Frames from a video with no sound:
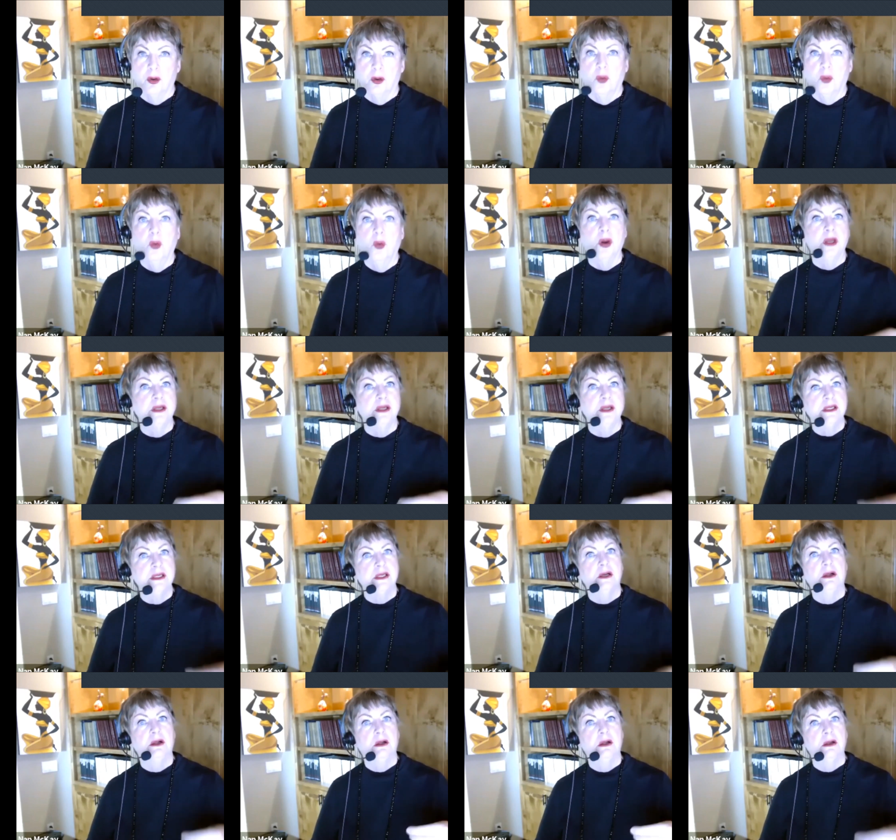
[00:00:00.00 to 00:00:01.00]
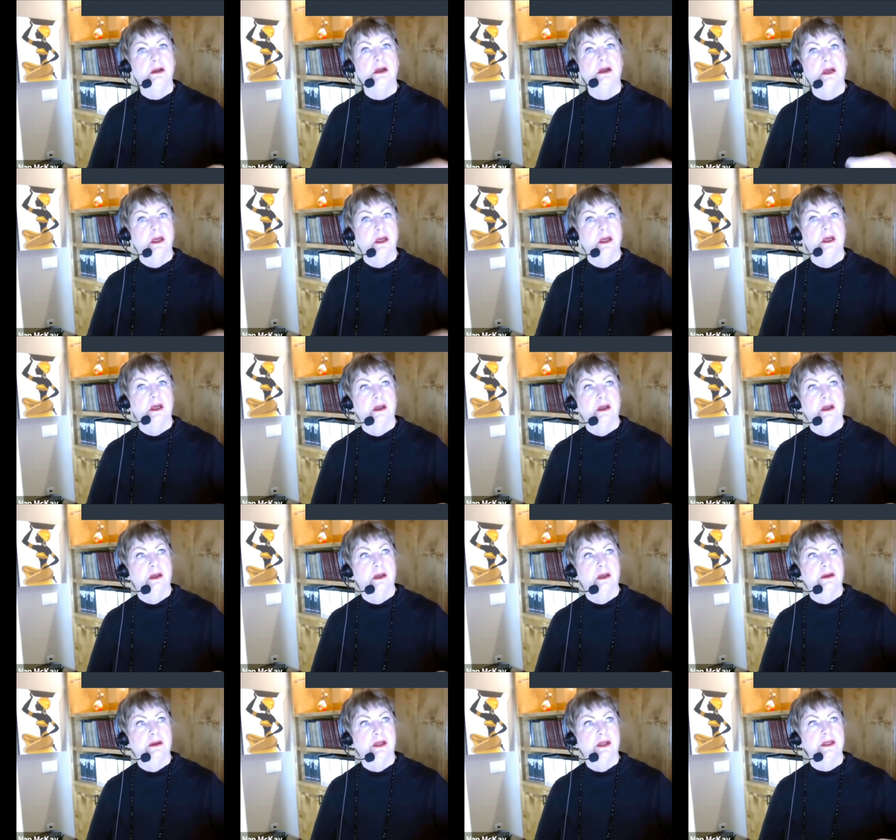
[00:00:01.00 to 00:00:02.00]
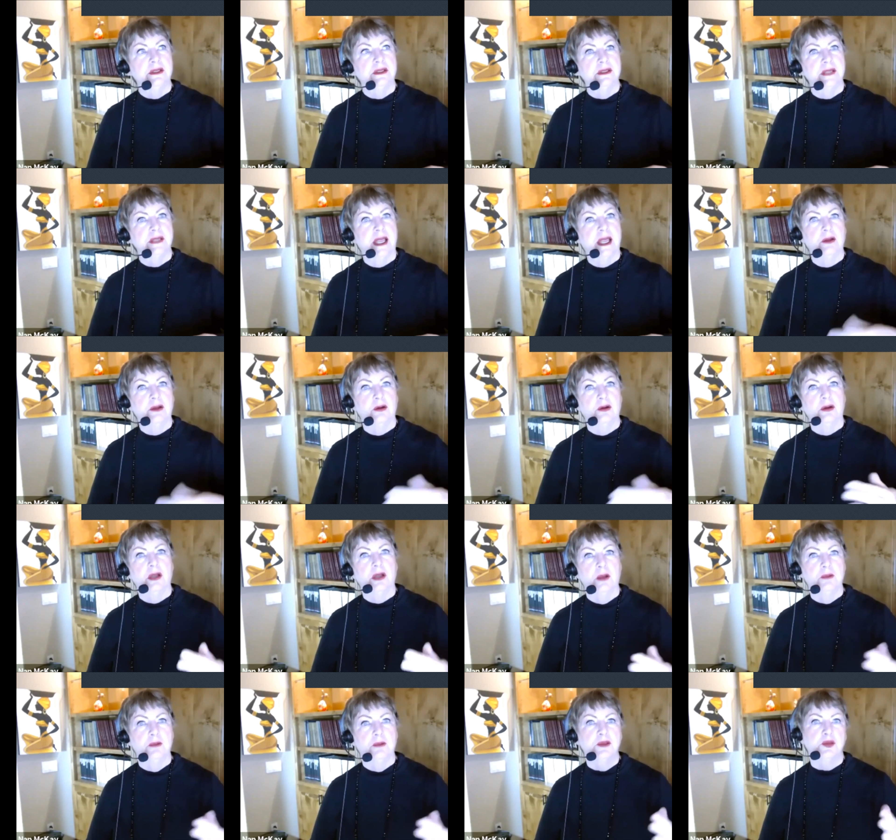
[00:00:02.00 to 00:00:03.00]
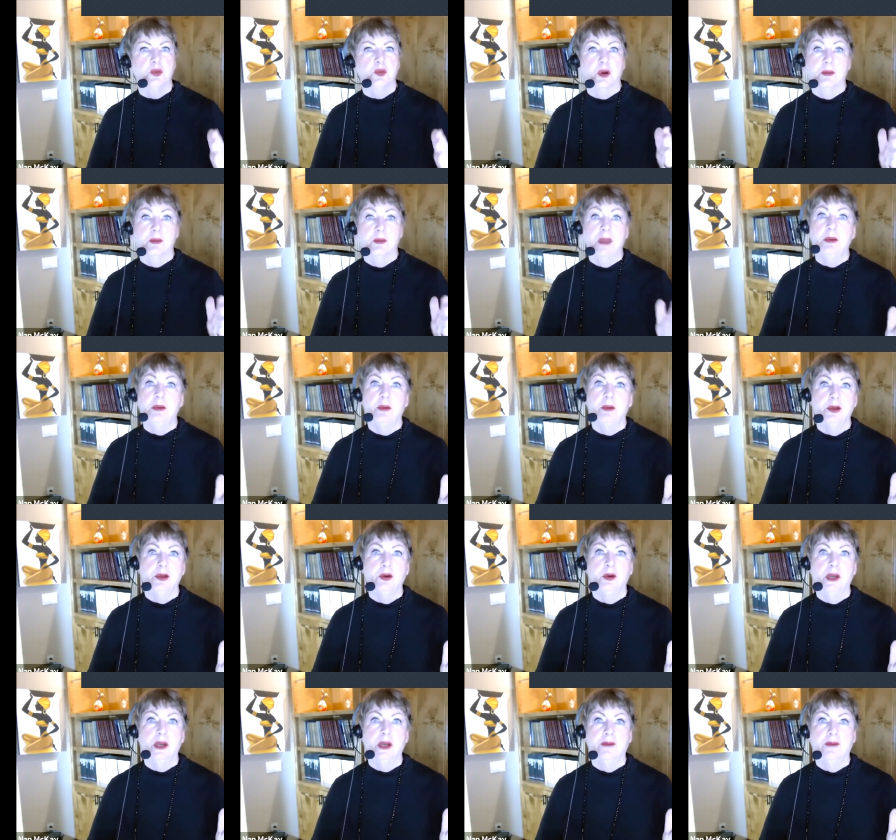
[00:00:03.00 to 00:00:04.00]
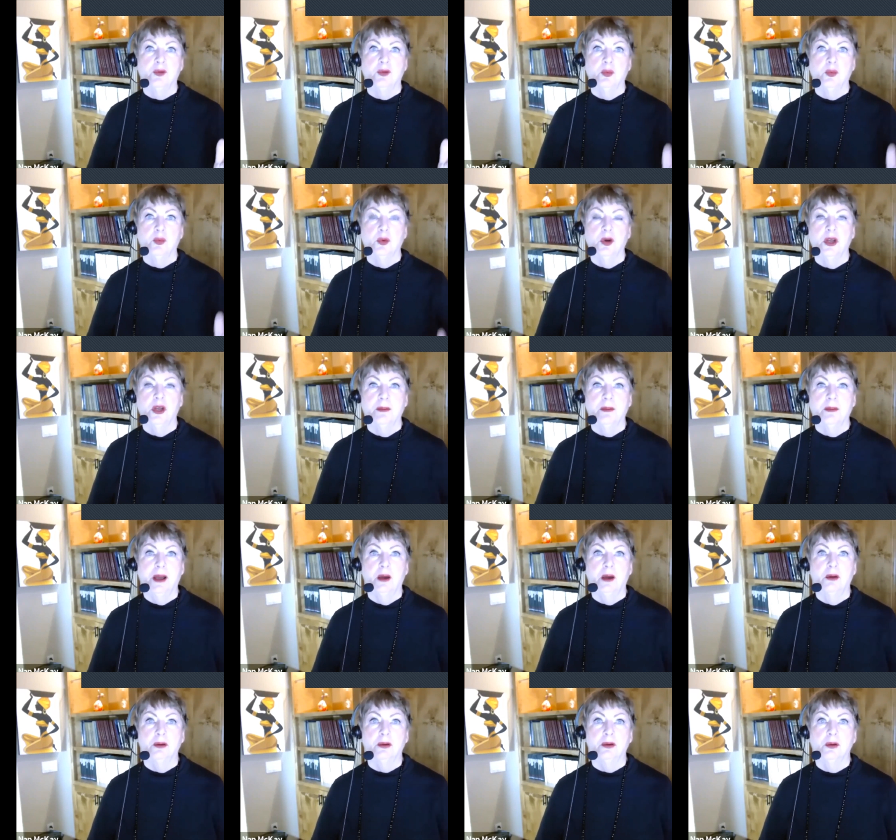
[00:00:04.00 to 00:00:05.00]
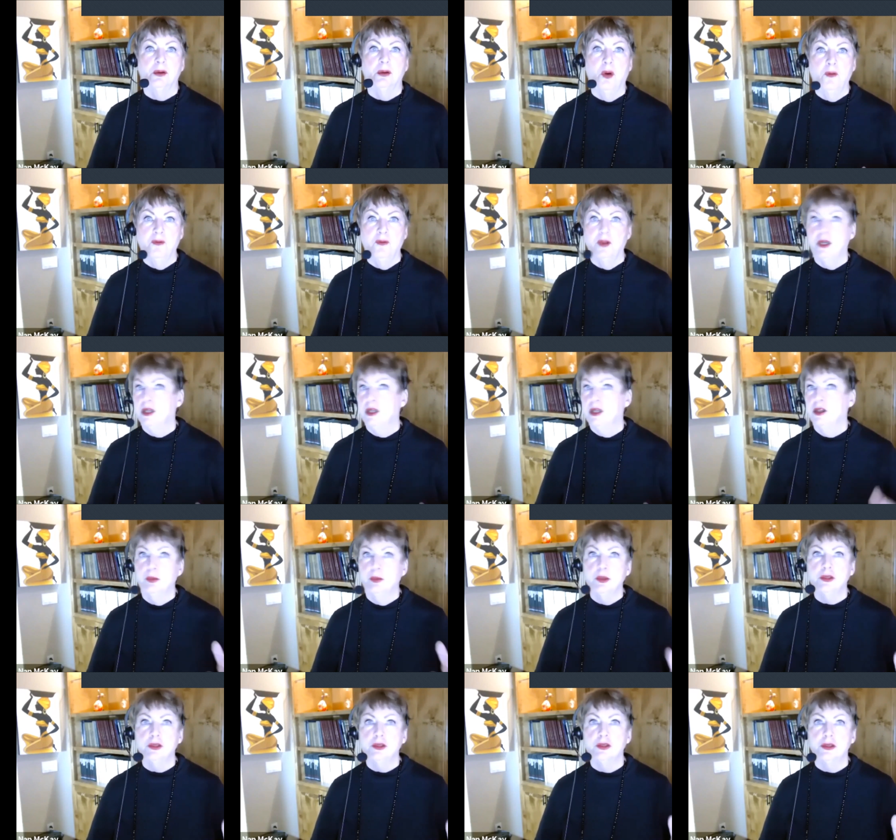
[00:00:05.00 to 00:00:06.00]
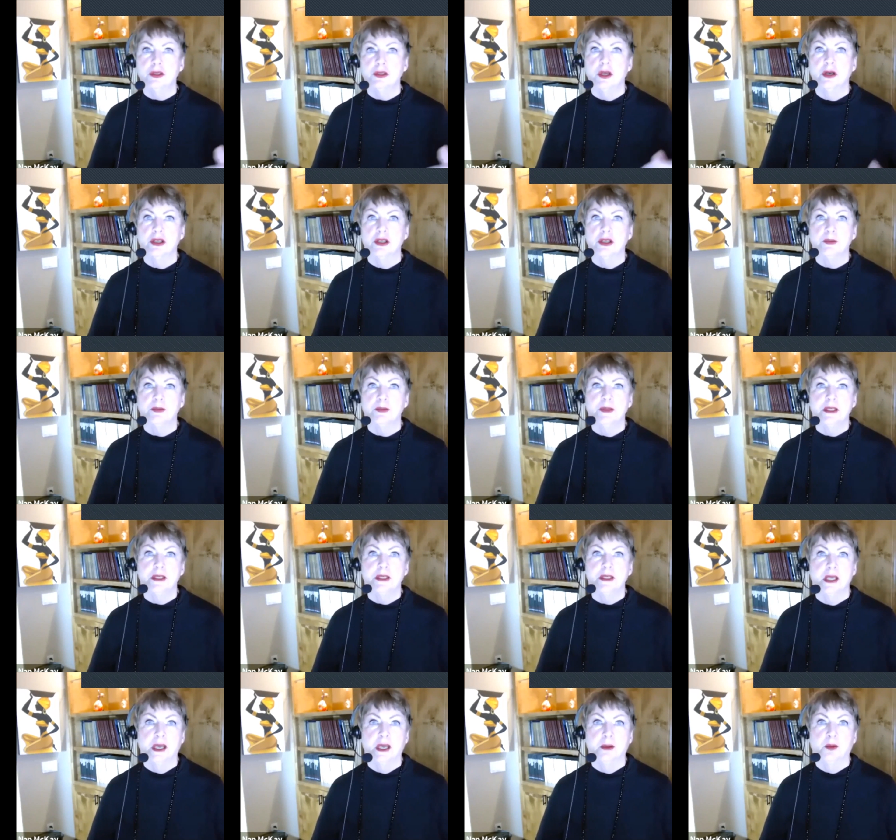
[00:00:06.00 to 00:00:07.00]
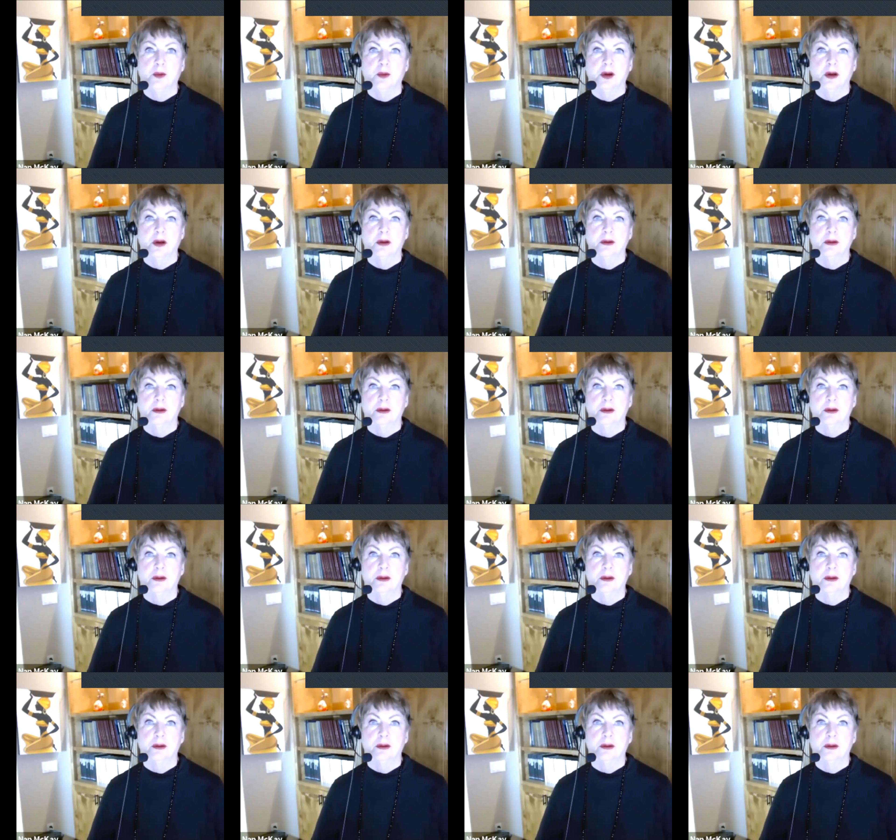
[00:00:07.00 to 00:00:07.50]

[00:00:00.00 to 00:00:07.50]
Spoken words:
Or until the cycle comes where maybe we don't have to worry about COVID and the butchers aren't as busy anymore?